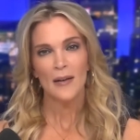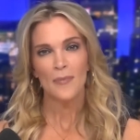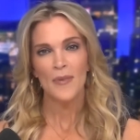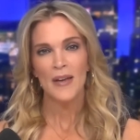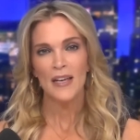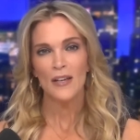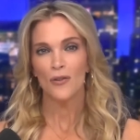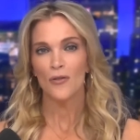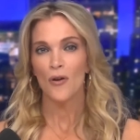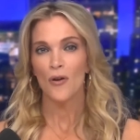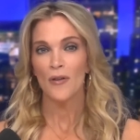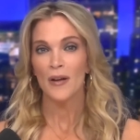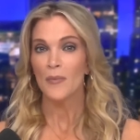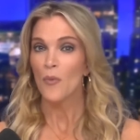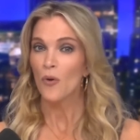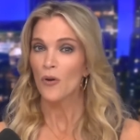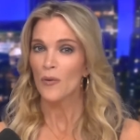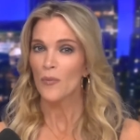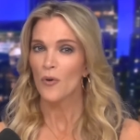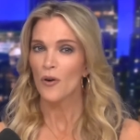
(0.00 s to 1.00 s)
me, you're growing
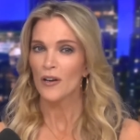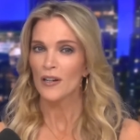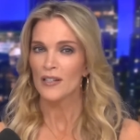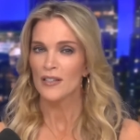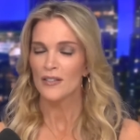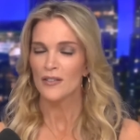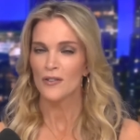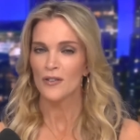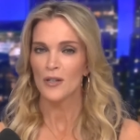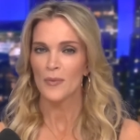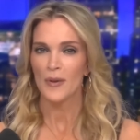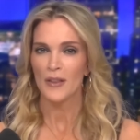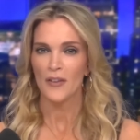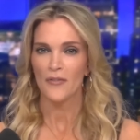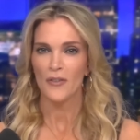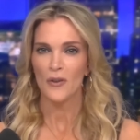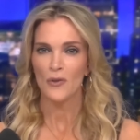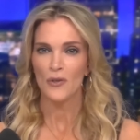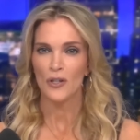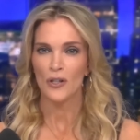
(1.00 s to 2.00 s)
more and more concerned about the
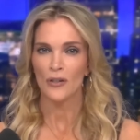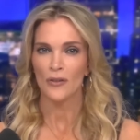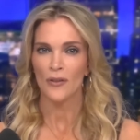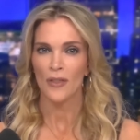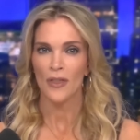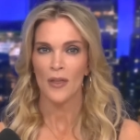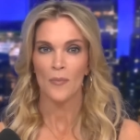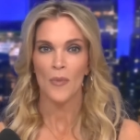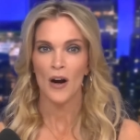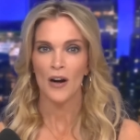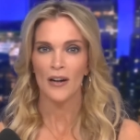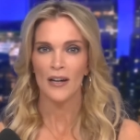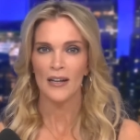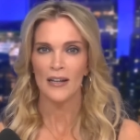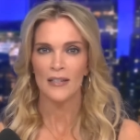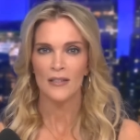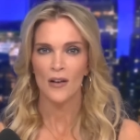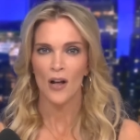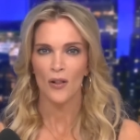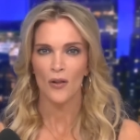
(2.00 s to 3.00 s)
future. The market
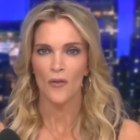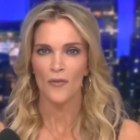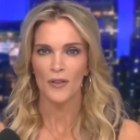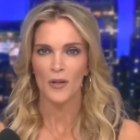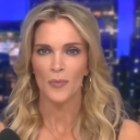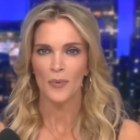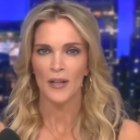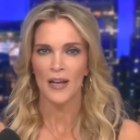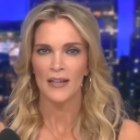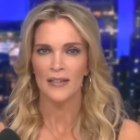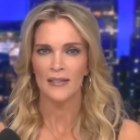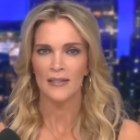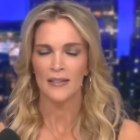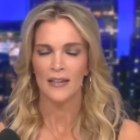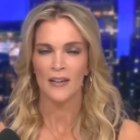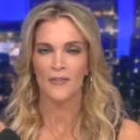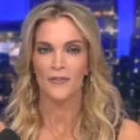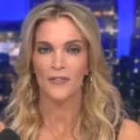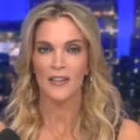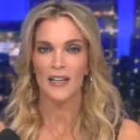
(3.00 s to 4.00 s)
is all over the place.
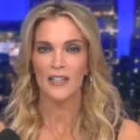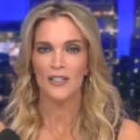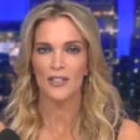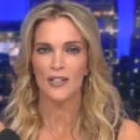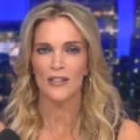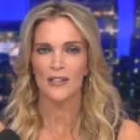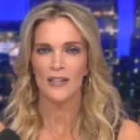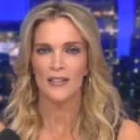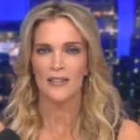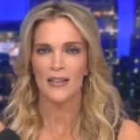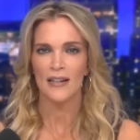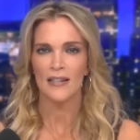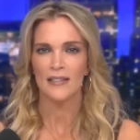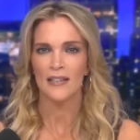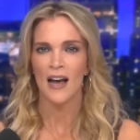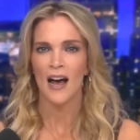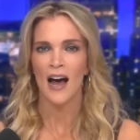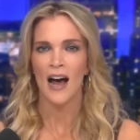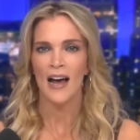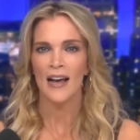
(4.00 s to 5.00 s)
Inflation is at its
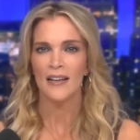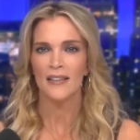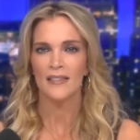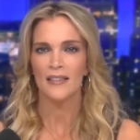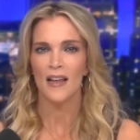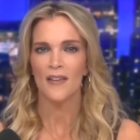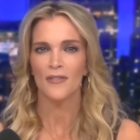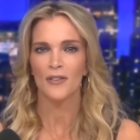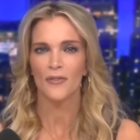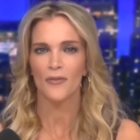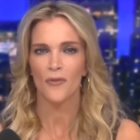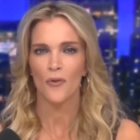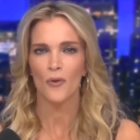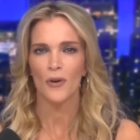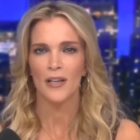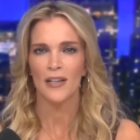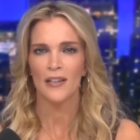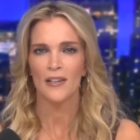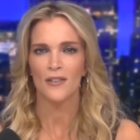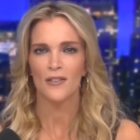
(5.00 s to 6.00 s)
highest level in
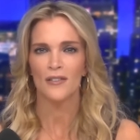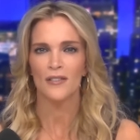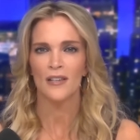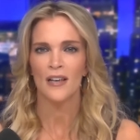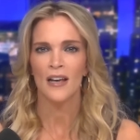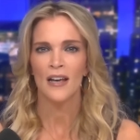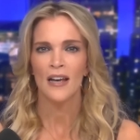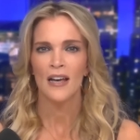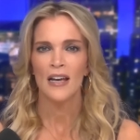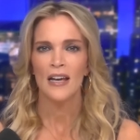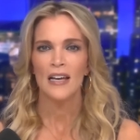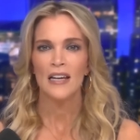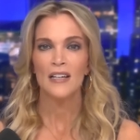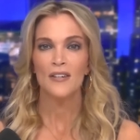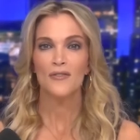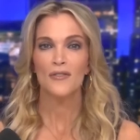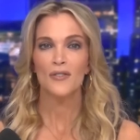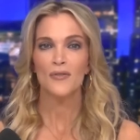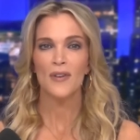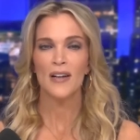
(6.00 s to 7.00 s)
40 years.
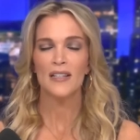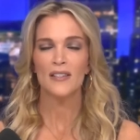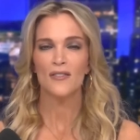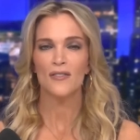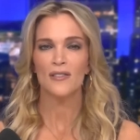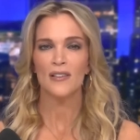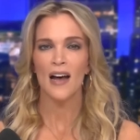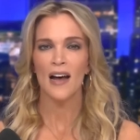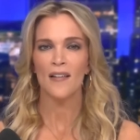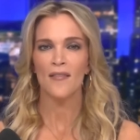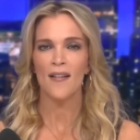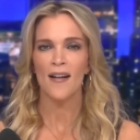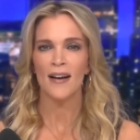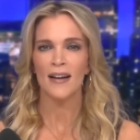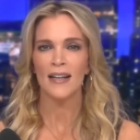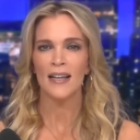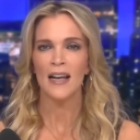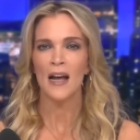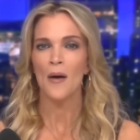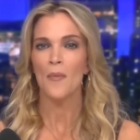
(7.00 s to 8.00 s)
Interest rates are
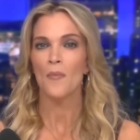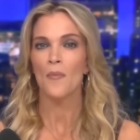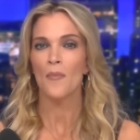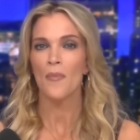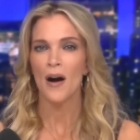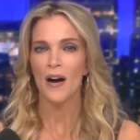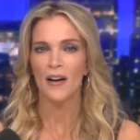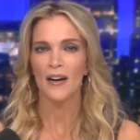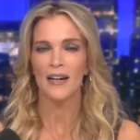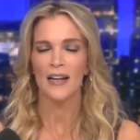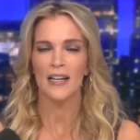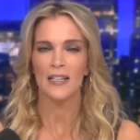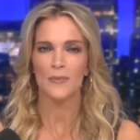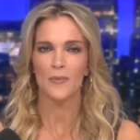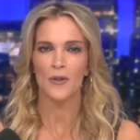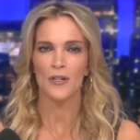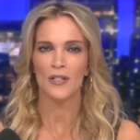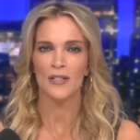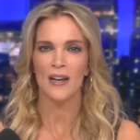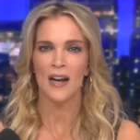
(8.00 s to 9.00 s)
skyrocketing. Market
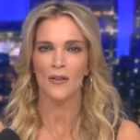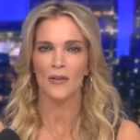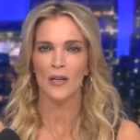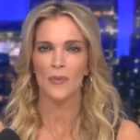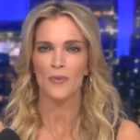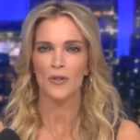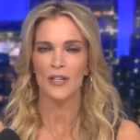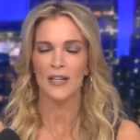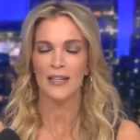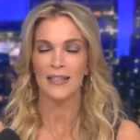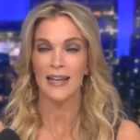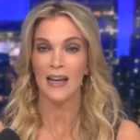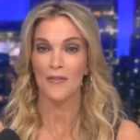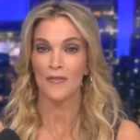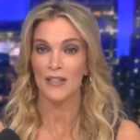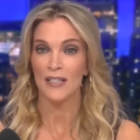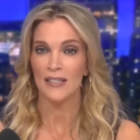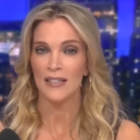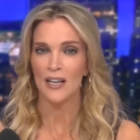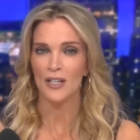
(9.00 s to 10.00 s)
experts not only predicting a
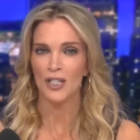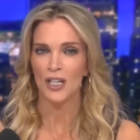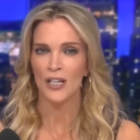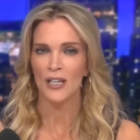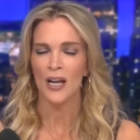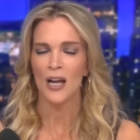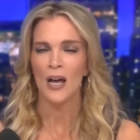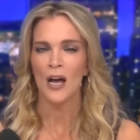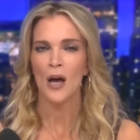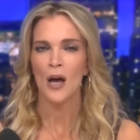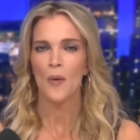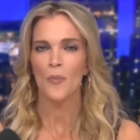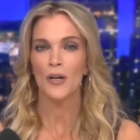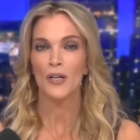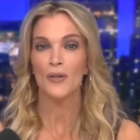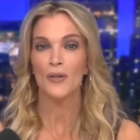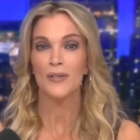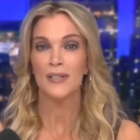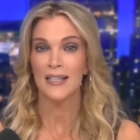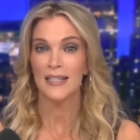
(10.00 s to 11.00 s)
recession, but
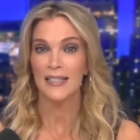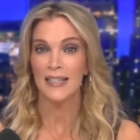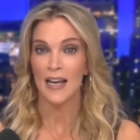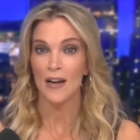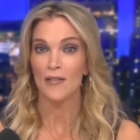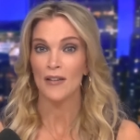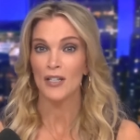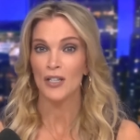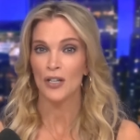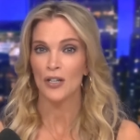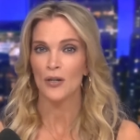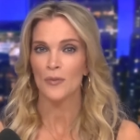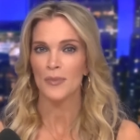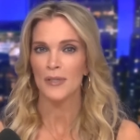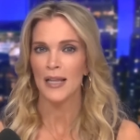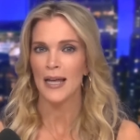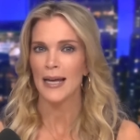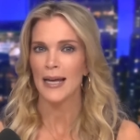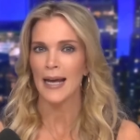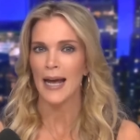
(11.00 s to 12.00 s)
using scary terms
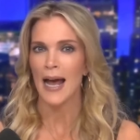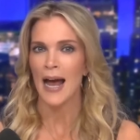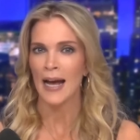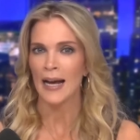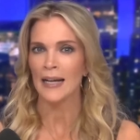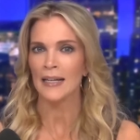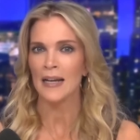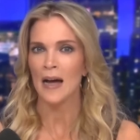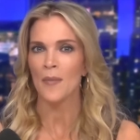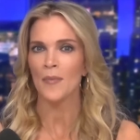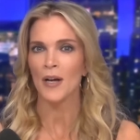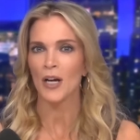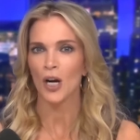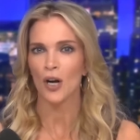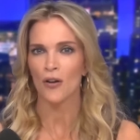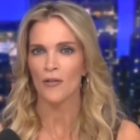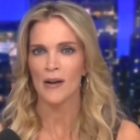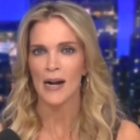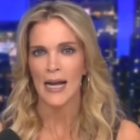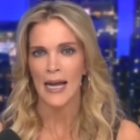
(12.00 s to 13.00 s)
like economic
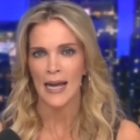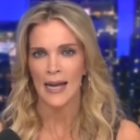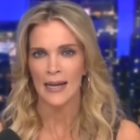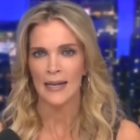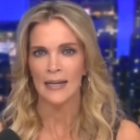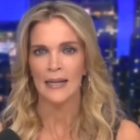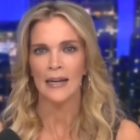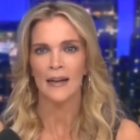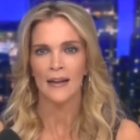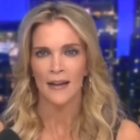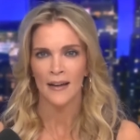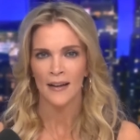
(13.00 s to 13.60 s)
hurricane.